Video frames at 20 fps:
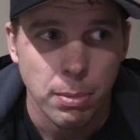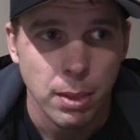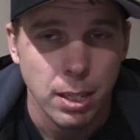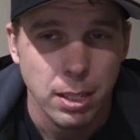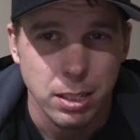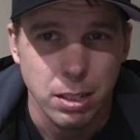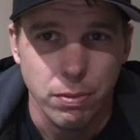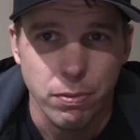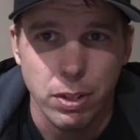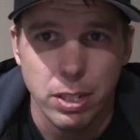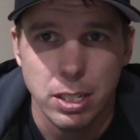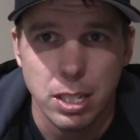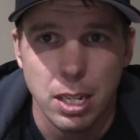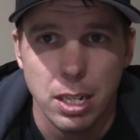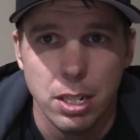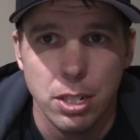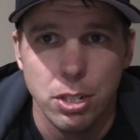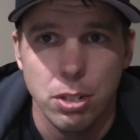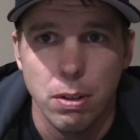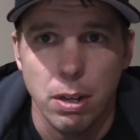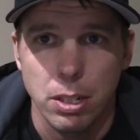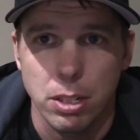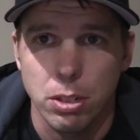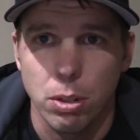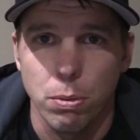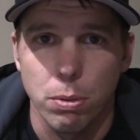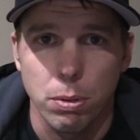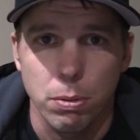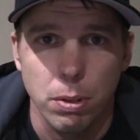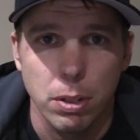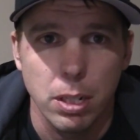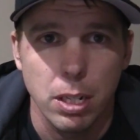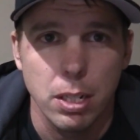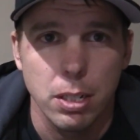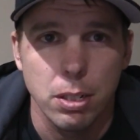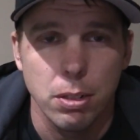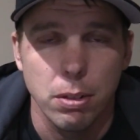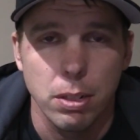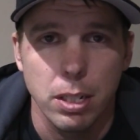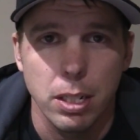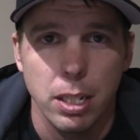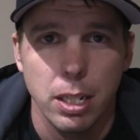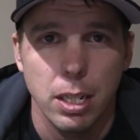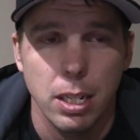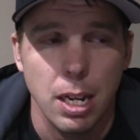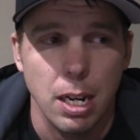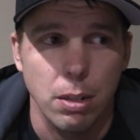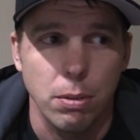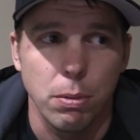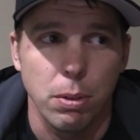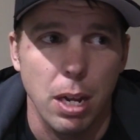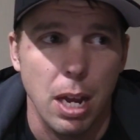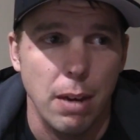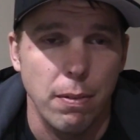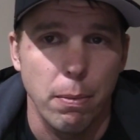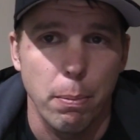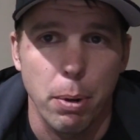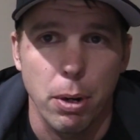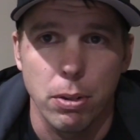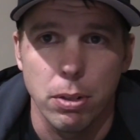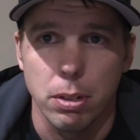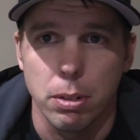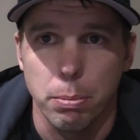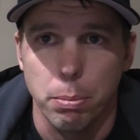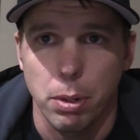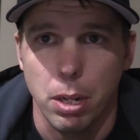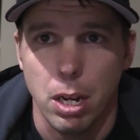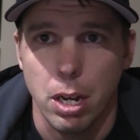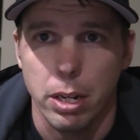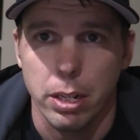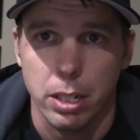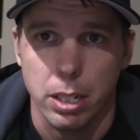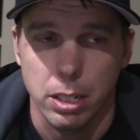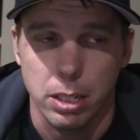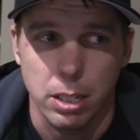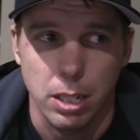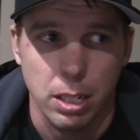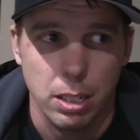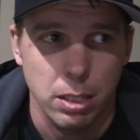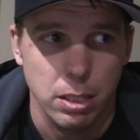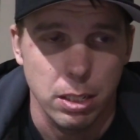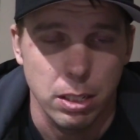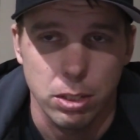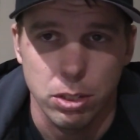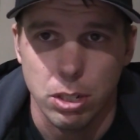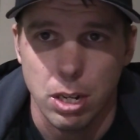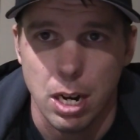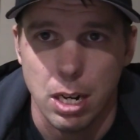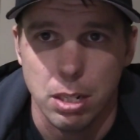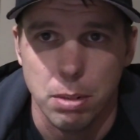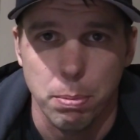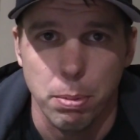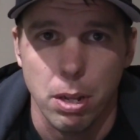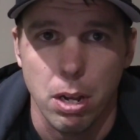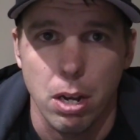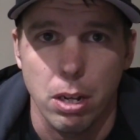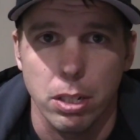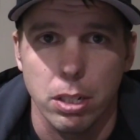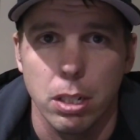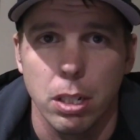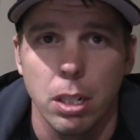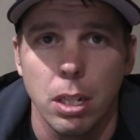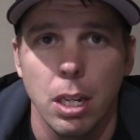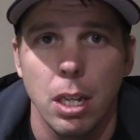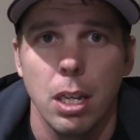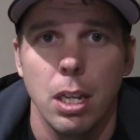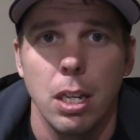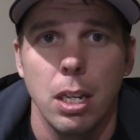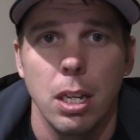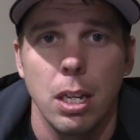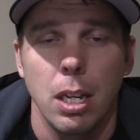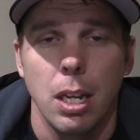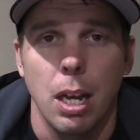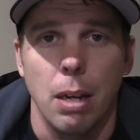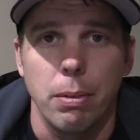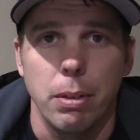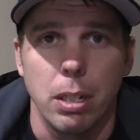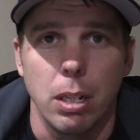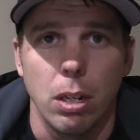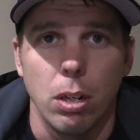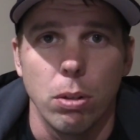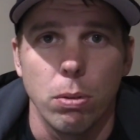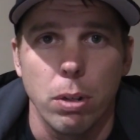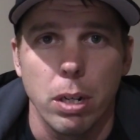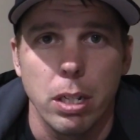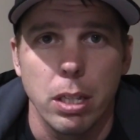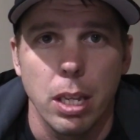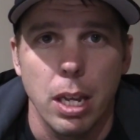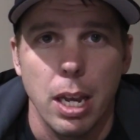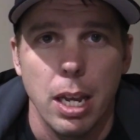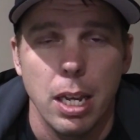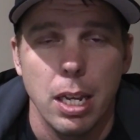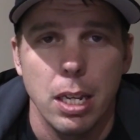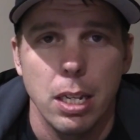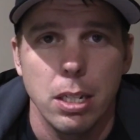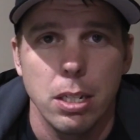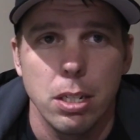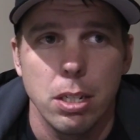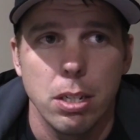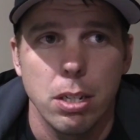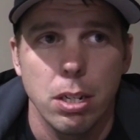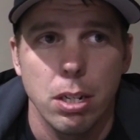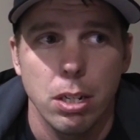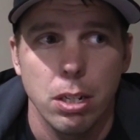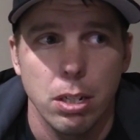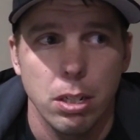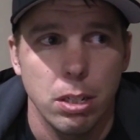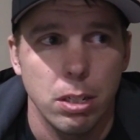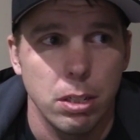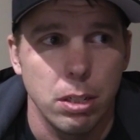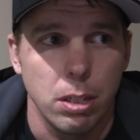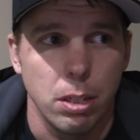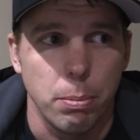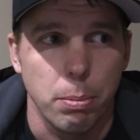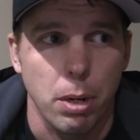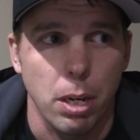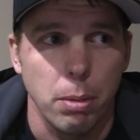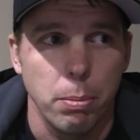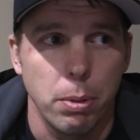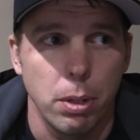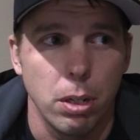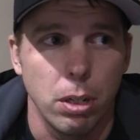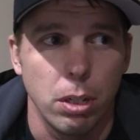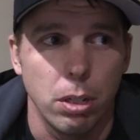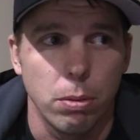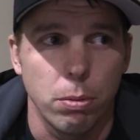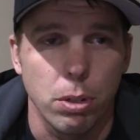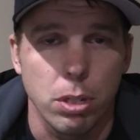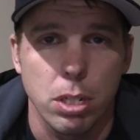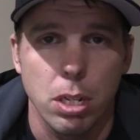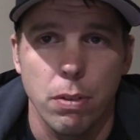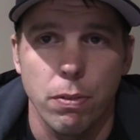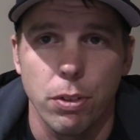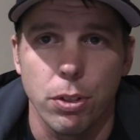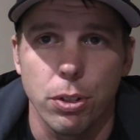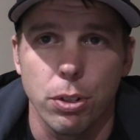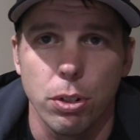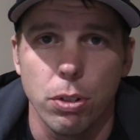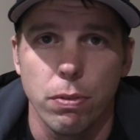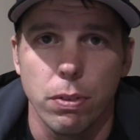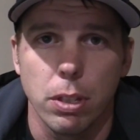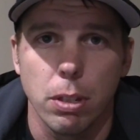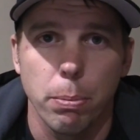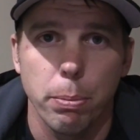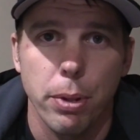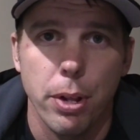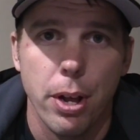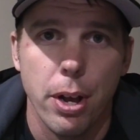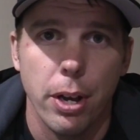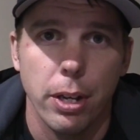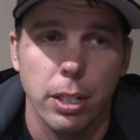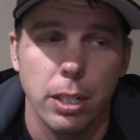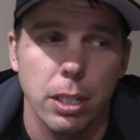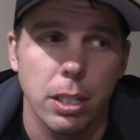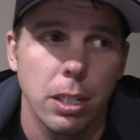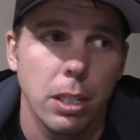to fix that issue, I just don't want to run into it again. I don't want to have a burned up block and a trashed block. I'm going to O-ring the heads, probably put a receiver groove in the block,